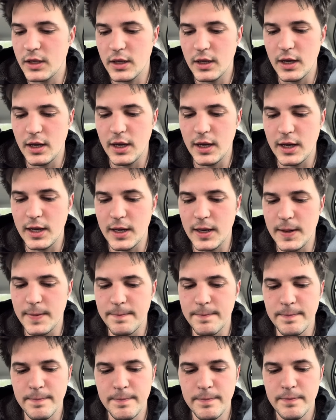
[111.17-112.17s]

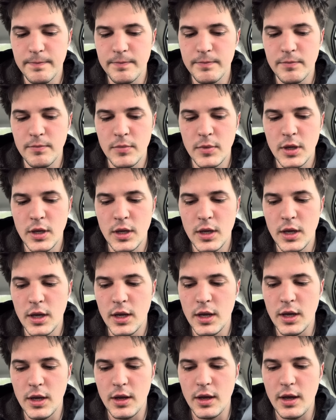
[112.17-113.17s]
I
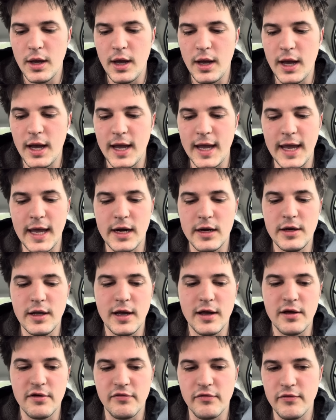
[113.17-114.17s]
had
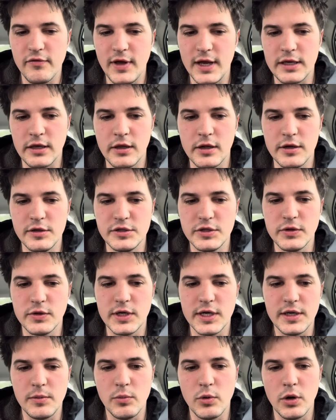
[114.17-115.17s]
enough. I couldn't do it
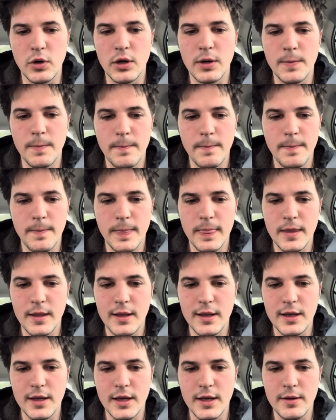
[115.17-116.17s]
anymore.
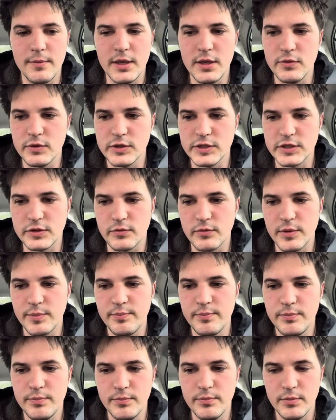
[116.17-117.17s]
It was
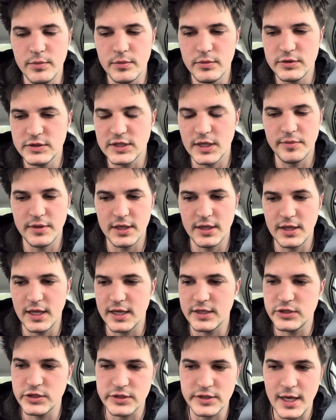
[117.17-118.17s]
something
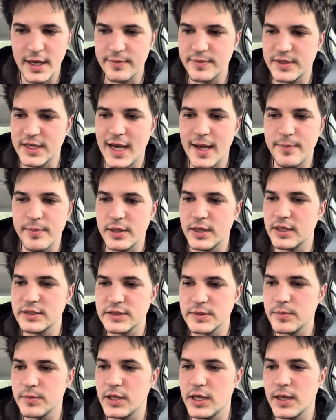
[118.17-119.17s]
that just kept happening
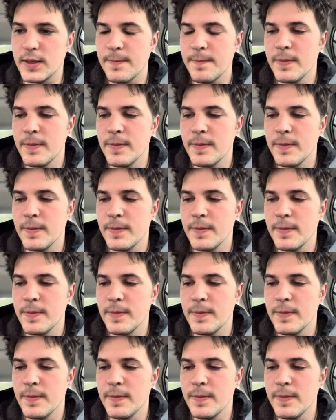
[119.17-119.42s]
to me.